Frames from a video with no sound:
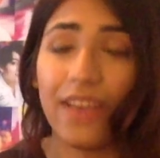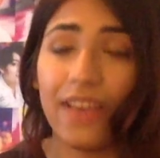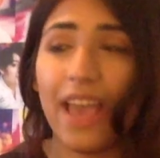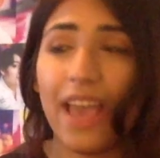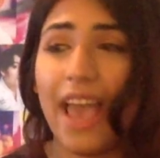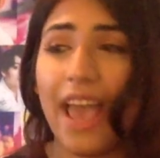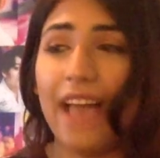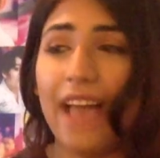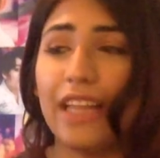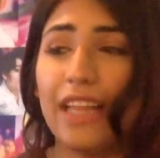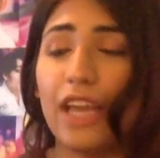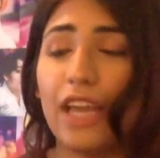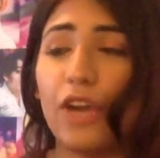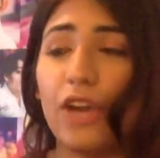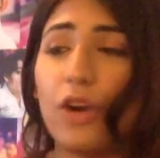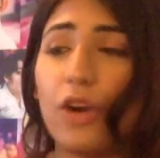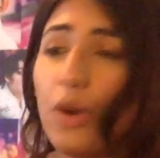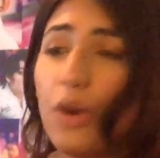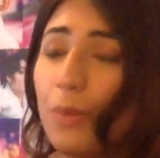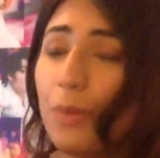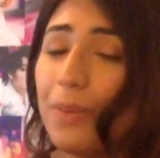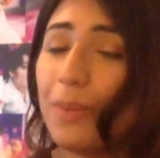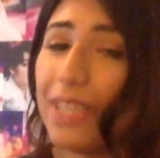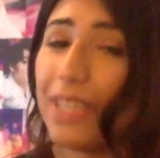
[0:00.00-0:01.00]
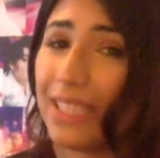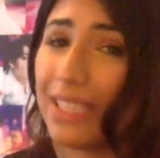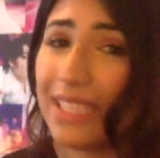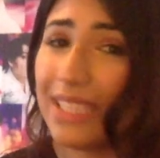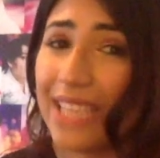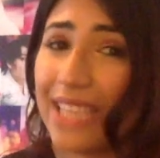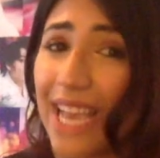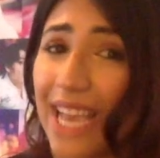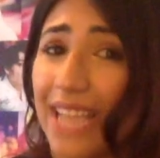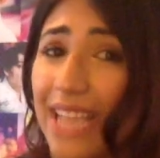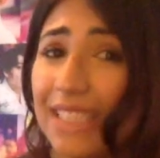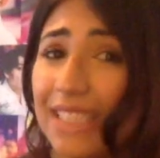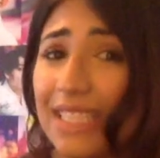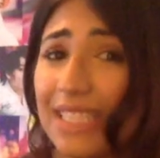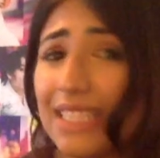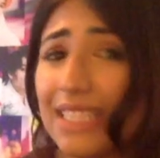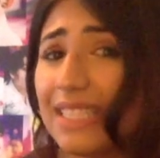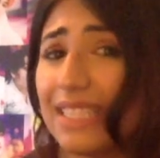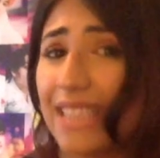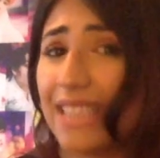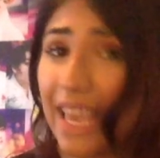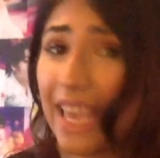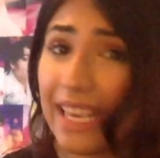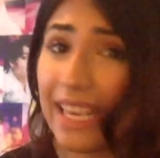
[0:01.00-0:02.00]
And I hope BTS is
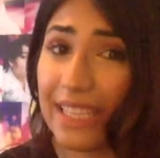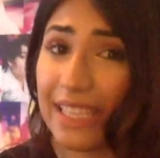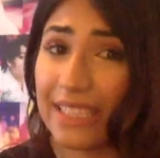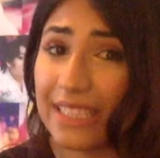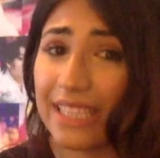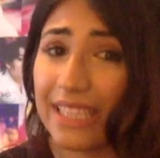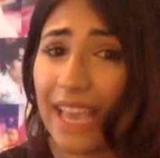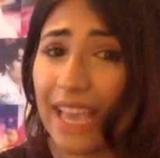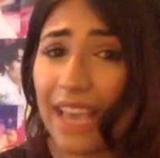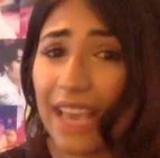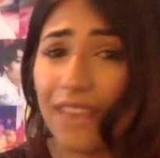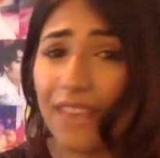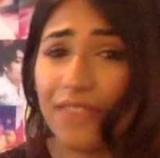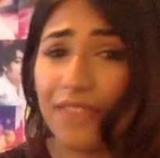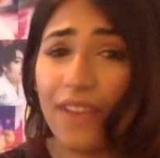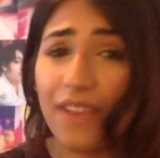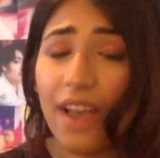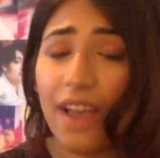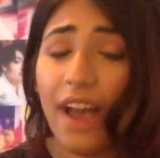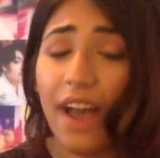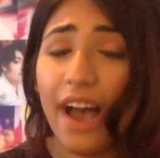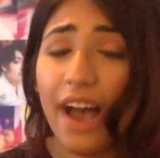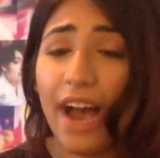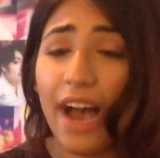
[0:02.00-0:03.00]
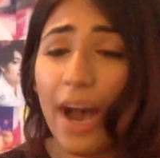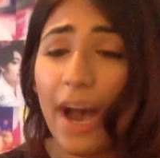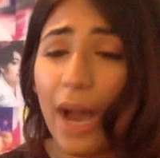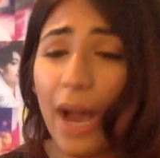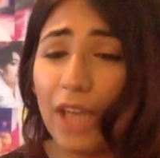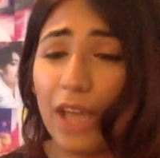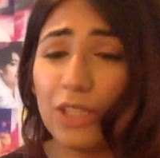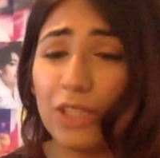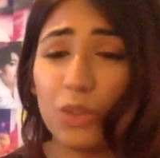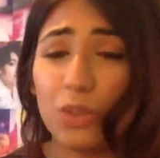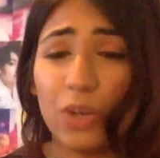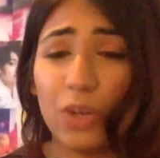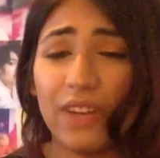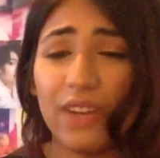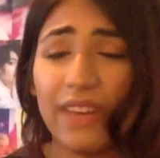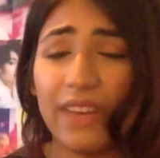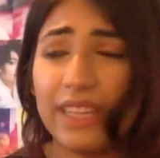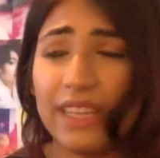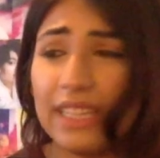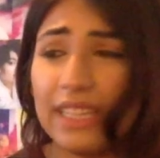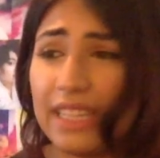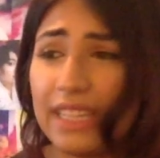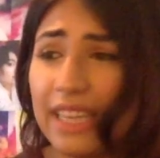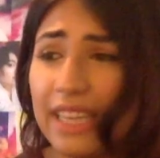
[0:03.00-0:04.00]
staying safe. I swear if
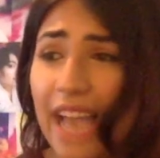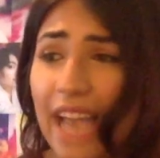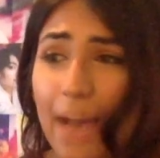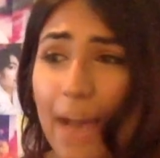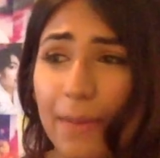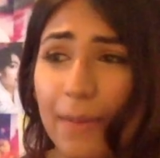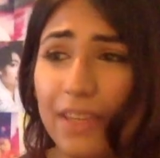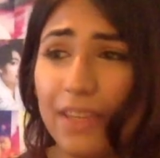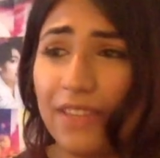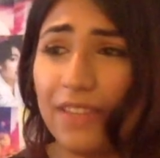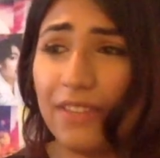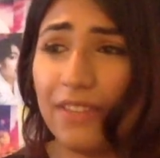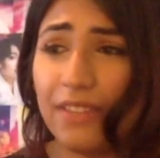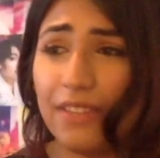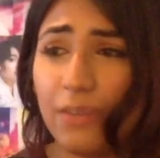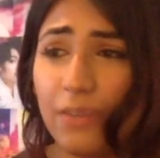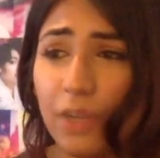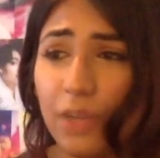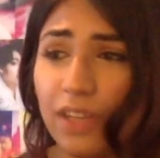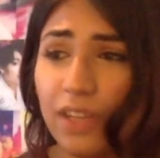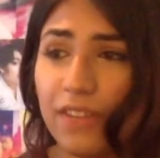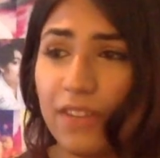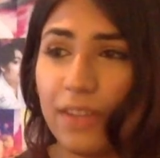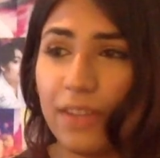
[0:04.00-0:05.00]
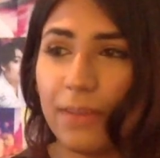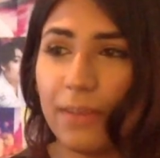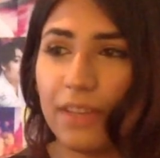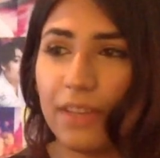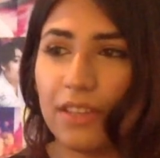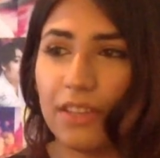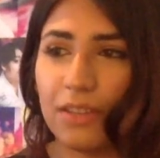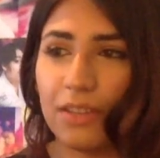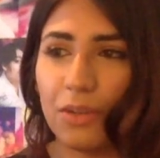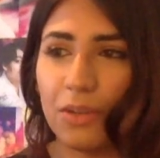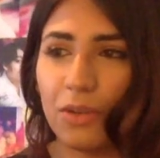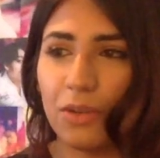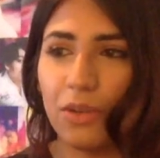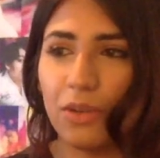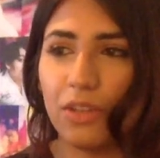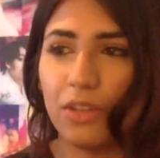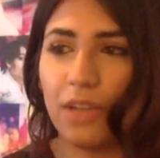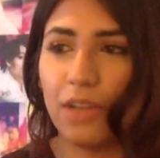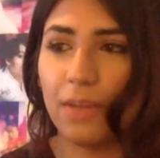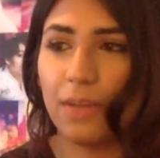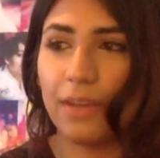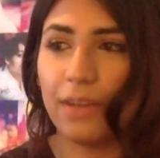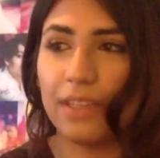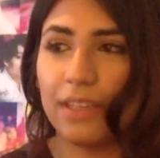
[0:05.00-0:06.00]
anything happens, if one of them gets corona,
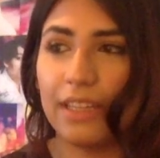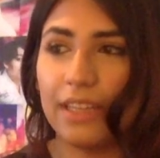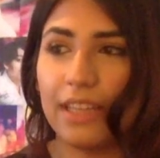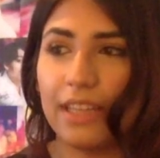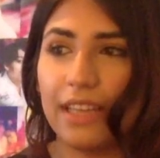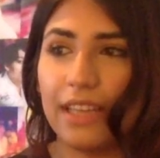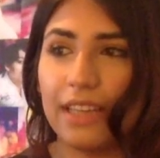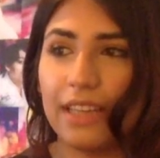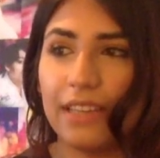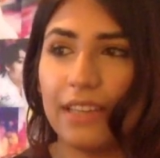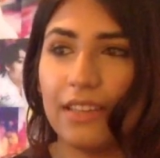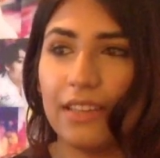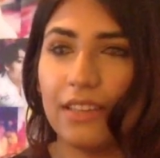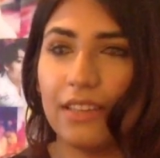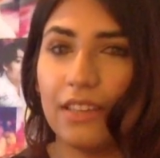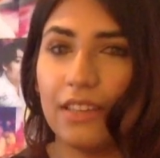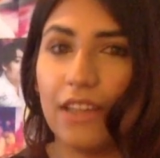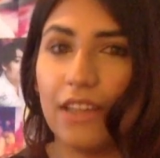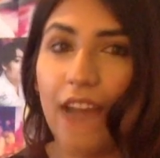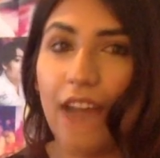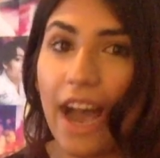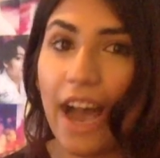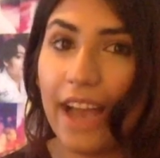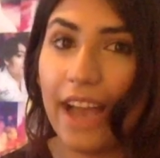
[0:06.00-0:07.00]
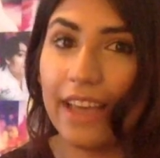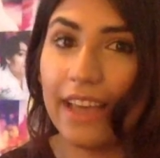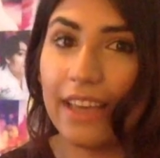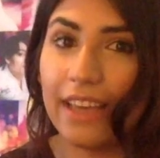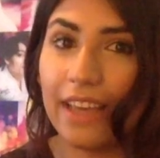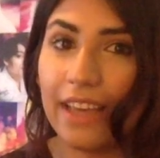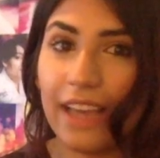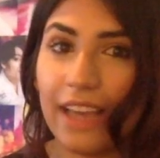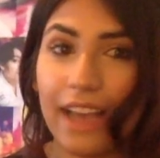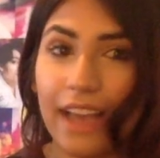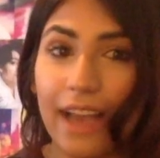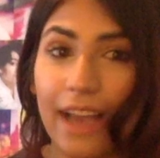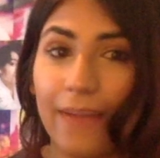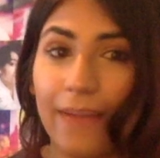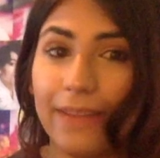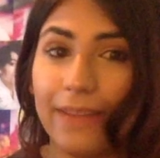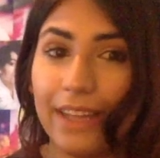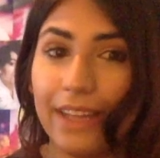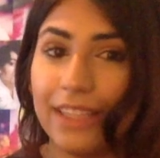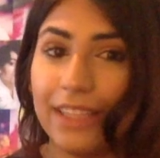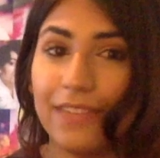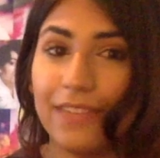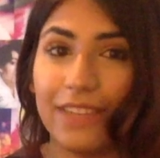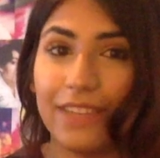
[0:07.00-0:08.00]
I'm gonna like die. Like I'm not
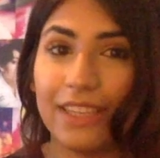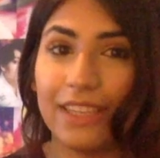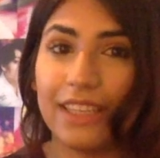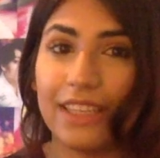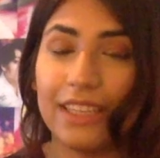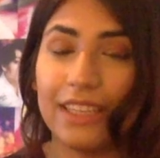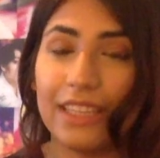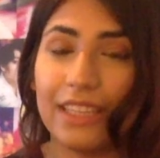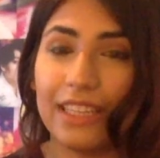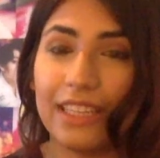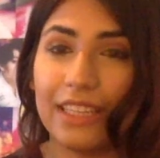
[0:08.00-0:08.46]
even kidding.